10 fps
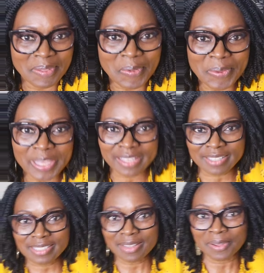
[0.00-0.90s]
Okay,
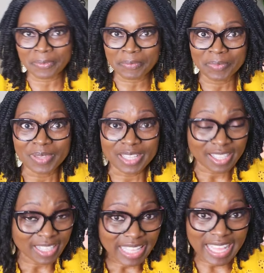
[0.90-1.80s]
so,
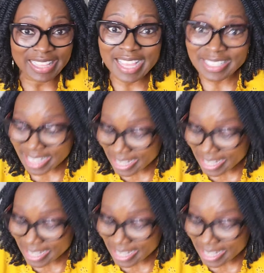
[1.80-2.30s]
and that's